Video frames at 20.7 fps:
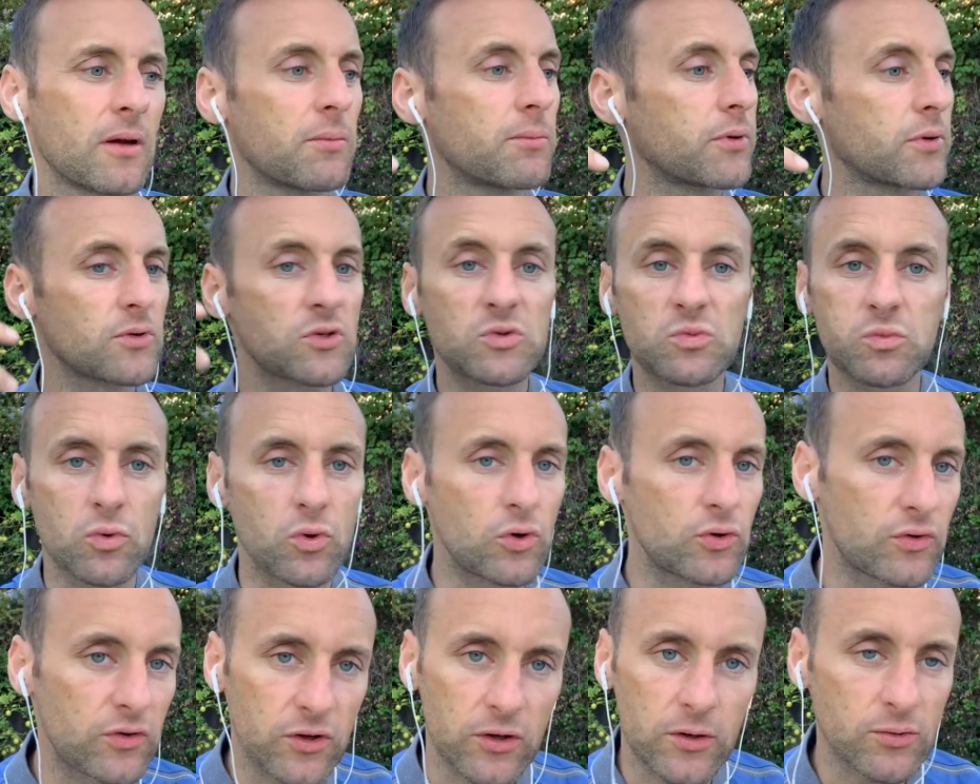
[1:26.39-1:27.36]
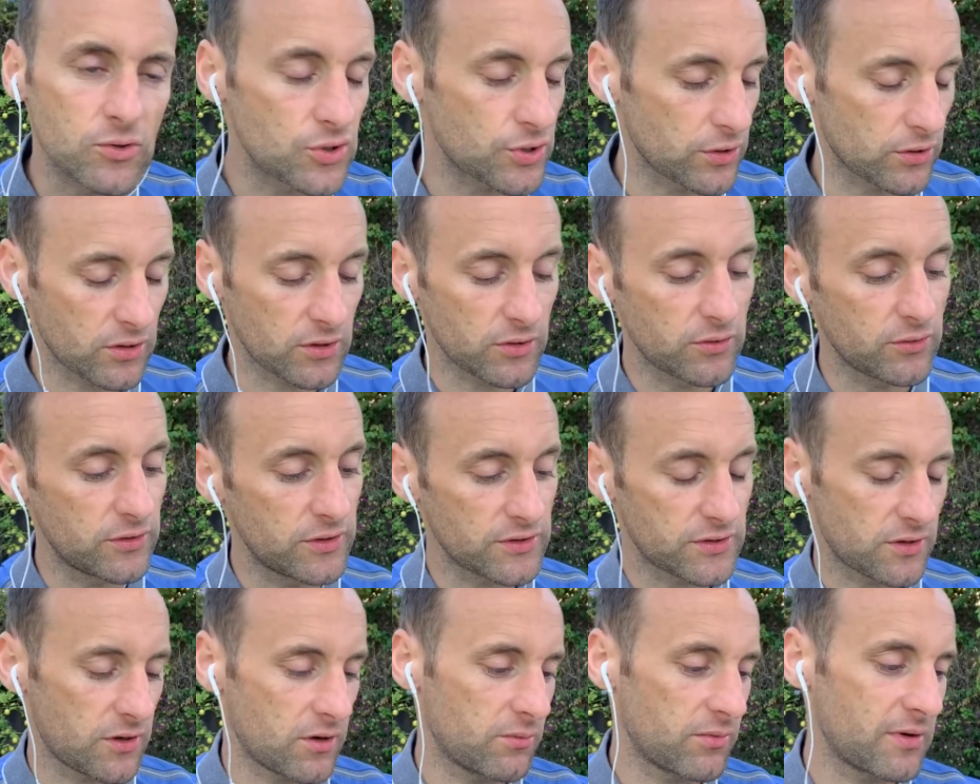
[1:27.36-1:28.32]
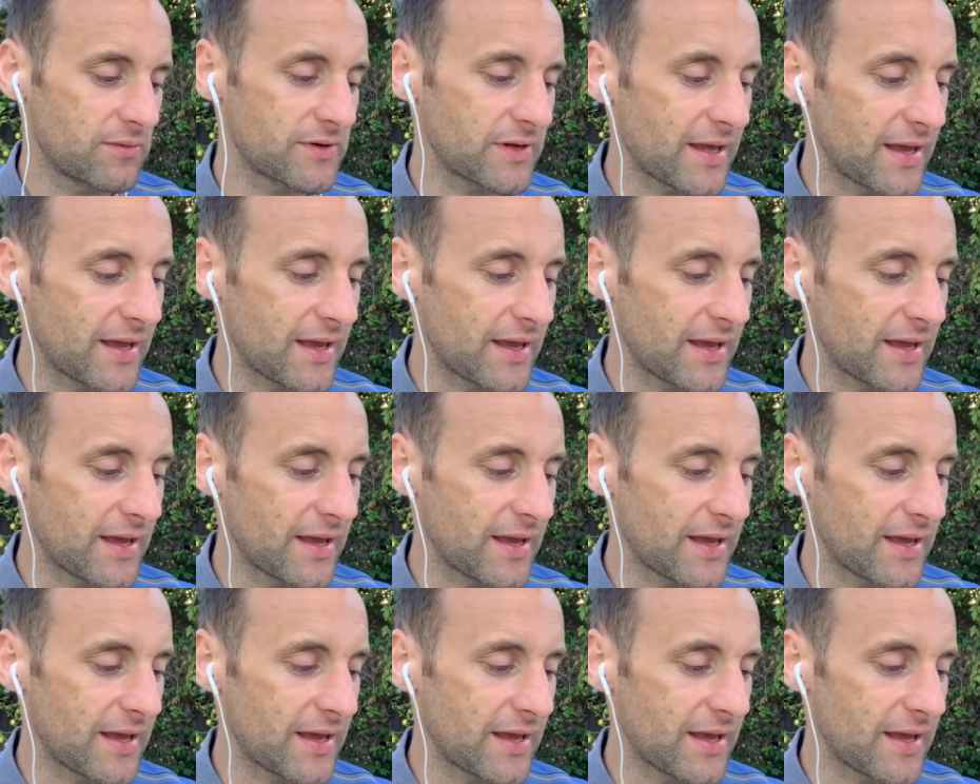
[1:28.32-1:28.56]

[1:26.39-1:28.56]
plus 1, 2, 3 other guys, or whatever the